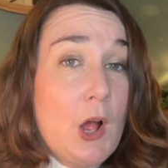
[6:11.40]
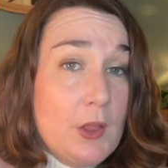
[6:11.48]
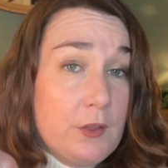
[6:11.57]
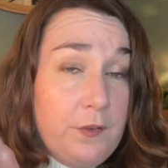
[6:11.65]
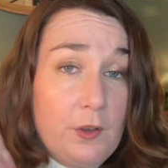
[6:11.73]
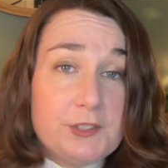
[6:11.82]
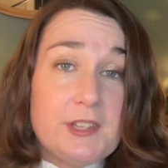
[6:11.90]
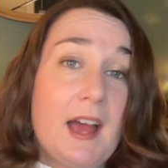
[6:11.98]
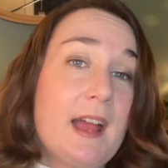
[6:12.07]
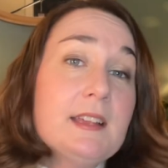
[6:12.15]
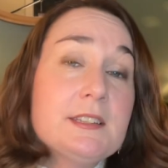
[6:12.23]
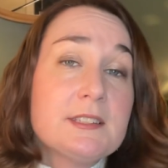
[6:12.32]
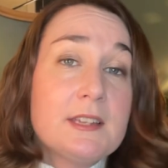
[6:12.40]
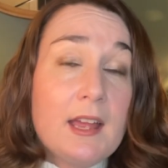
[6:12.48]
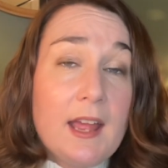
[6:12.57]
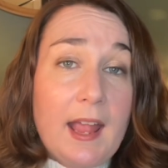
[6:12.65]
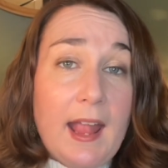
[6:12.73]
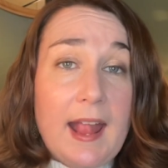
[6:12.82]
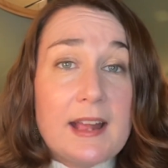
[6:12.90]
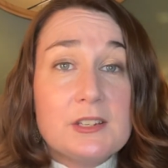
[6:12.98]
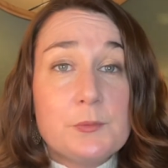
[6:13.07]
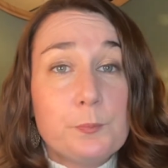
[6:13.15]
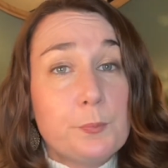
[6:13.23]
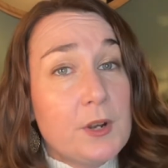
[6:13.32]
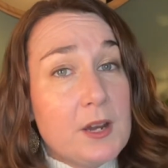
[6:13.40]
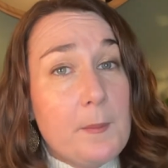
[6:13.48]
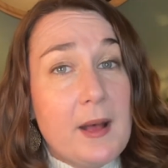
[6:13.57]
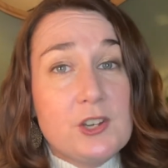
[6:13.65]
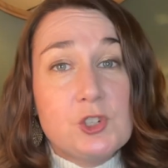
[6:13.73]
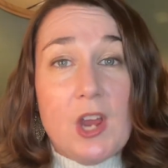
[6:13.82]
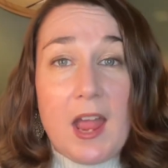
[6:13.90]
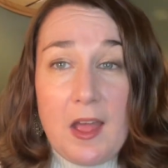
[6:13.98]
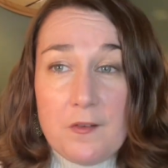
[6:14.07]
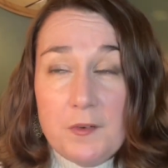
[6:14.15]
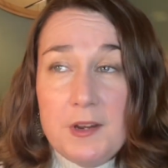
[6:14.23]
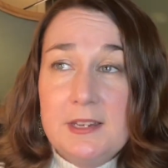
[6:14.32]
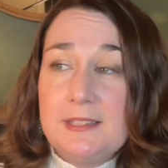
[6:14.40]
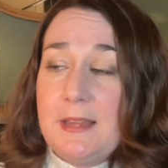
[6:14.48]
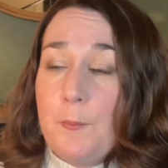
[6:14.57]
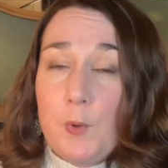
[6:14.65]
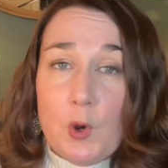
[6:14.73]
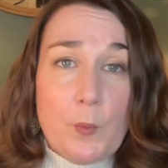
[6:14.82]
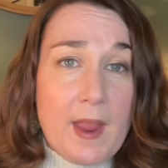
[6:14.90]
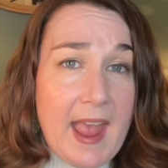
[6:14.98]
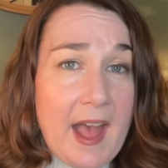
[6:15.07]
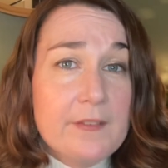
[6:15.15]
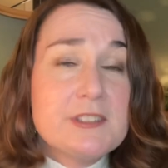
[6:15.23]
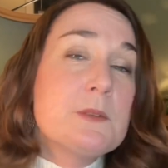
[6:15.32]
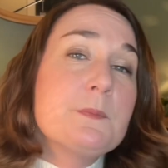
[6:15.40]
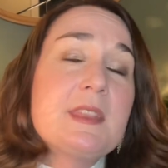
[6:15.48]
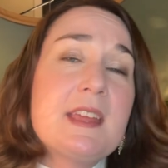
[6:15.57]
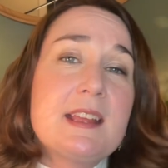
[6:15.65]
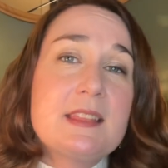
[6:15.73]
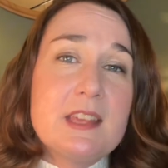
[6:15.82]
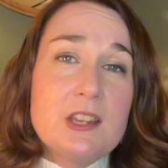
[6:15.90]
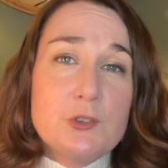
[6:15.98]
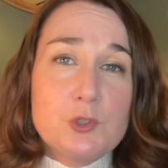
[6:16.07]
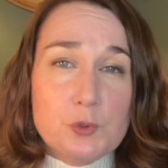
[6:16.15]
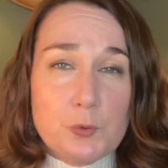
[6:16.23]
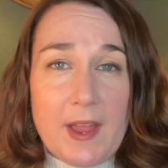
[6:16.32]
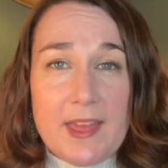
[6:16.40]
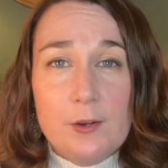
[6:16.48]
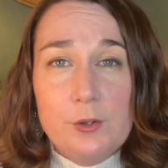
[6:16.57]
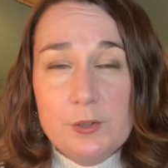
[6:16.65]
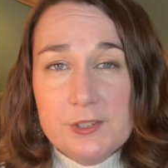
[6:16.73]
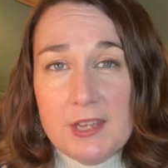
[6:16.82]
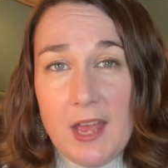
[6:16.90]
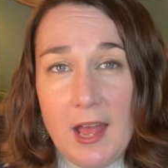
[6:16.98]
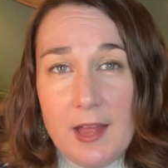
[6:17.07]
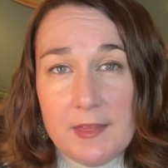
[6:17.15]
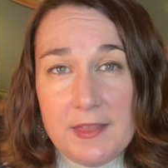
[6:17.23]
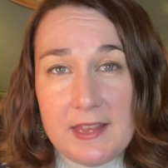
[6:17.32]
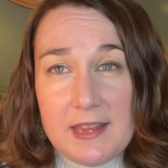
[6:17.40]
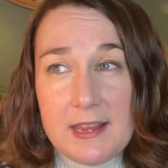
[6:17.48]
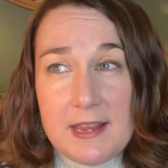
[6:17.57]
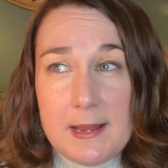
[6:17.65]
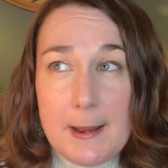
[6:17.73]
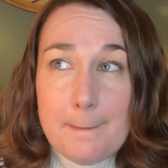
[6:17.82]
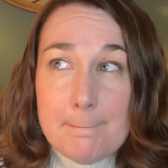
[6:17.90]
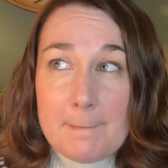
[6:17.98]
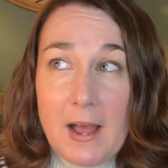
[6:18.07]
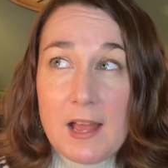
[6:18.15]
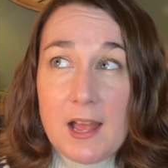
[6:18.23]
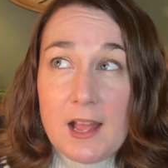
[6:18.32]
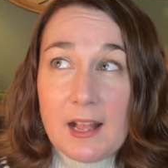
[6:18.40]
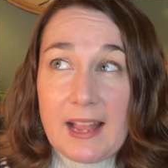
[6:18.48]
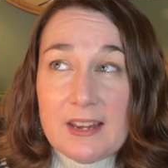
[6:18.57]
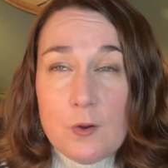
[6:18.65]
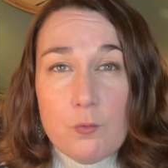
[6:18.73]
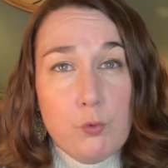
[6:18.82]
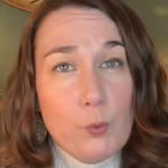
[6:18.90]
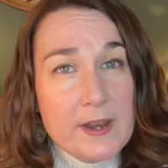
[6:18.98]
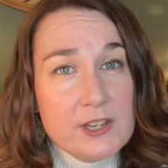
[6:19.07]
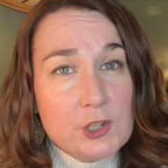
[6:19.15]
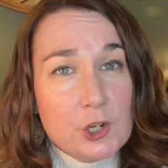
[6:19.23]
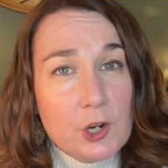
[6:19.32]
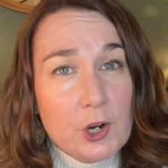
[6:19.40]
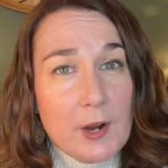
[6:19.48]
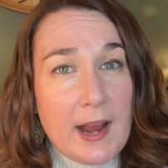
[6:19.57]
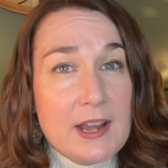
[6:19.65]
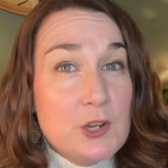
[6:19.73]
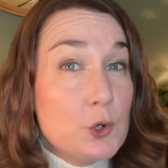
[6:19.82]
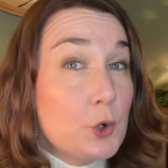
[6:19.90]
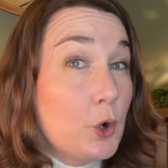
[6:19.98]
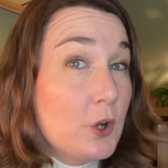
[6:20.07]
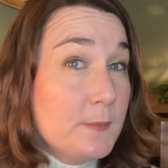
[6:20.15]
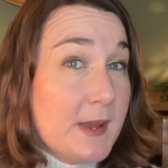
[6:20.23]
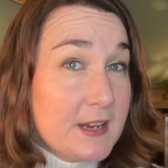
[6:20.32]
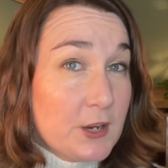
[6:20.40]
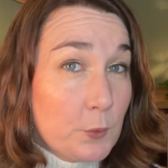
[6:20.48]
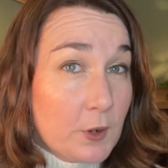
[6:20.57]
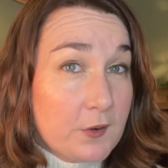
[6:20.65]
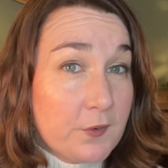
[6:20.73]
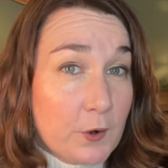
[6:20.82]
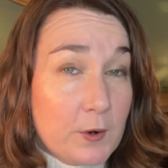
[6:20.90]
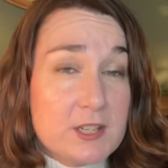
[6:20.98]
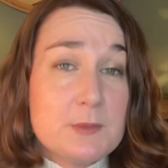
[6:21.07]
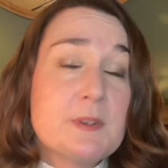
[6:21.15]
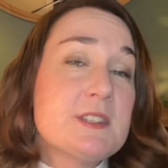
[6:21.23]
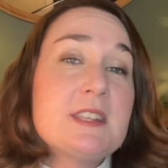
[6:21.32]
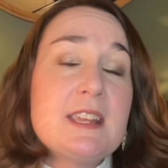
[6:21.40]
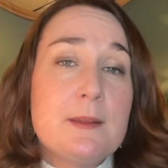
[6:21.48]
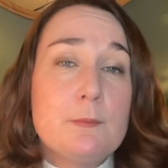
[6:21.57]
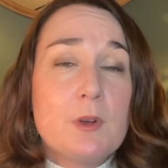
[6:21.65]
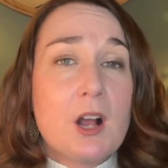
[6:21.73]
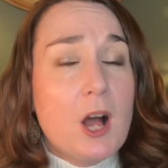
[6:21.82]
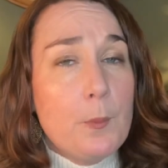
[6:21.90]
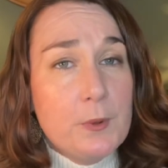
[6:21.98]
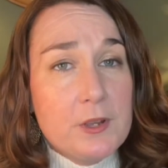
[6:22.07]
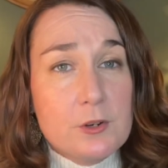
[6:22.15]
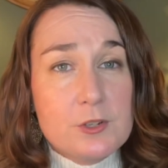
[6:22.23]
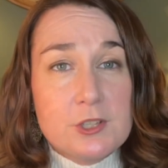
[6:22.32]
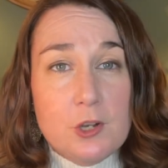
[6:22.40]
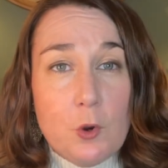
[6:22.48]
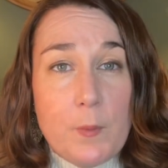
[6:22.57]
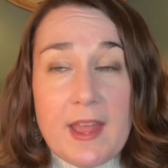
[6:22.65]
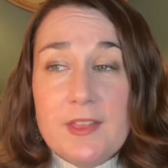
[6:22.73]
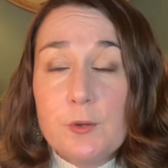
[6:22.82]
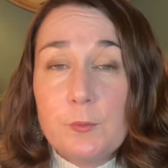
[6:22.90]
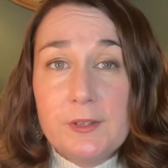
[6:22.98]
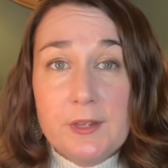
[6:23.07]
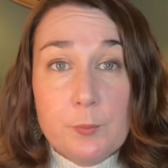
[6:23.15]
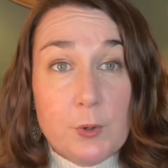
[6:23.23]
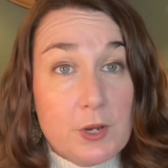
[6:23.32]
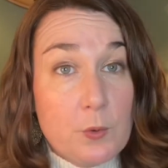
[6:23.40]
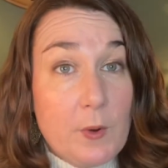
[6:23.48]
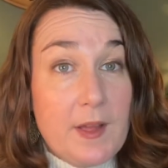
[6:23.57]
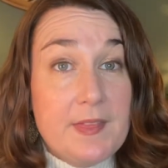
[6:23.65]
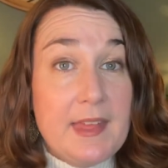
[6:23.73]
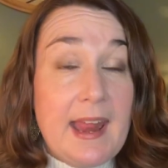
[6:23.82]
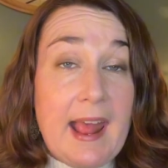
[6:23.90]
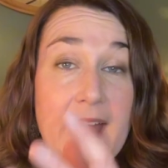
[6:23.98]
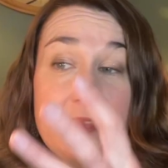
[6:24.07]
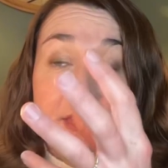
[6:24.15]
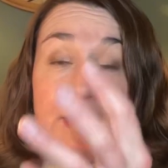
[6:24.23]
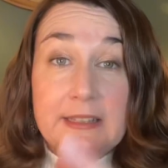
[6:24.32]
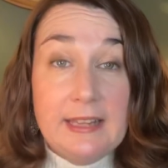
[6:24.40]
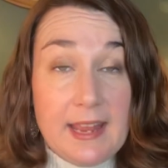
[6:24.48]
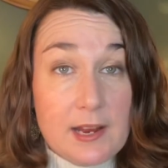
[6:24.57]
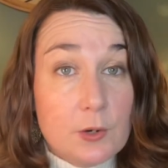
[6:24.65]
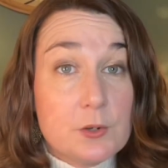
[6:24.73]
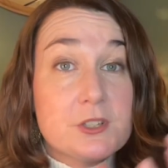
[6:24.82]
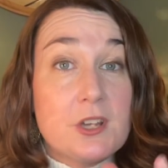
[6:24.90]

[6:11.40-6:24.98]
the full size. And pretty much every December, we have something that straddles the kind of winter and you could make it work for Christmas theme. A couple years ago, we had the really pretty one that had the layers